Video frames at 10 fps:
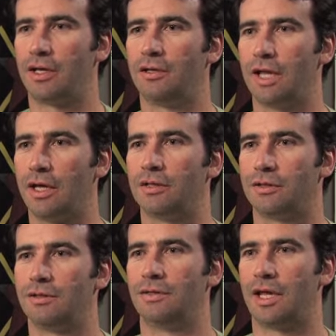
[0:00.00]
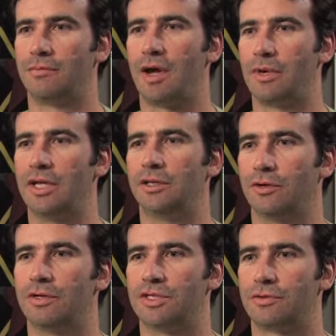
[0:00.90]
in that map
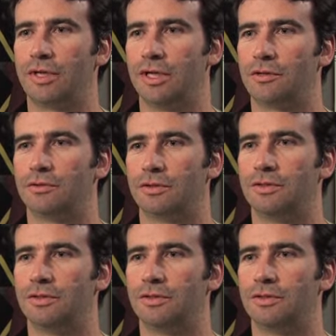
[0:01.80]
editor. It's really cool.